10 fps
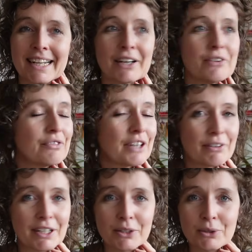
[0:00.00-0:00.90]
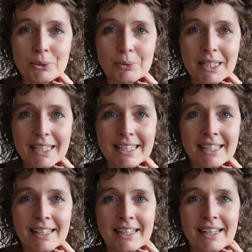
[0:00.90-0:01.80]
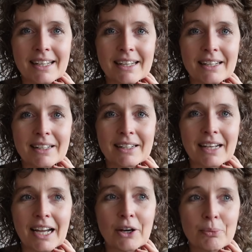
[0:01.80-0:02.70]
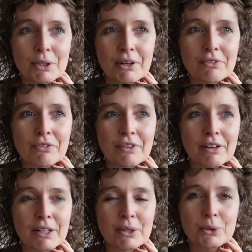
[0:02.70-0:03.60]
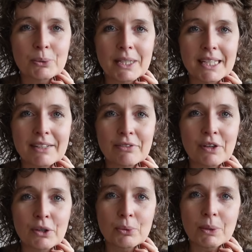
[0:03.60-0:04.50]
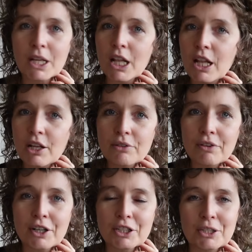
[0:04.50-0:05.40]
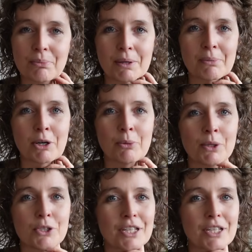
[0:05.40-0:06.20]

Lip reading: A very good week. I hope you have a very good week filled with a lot of heart jumping moments,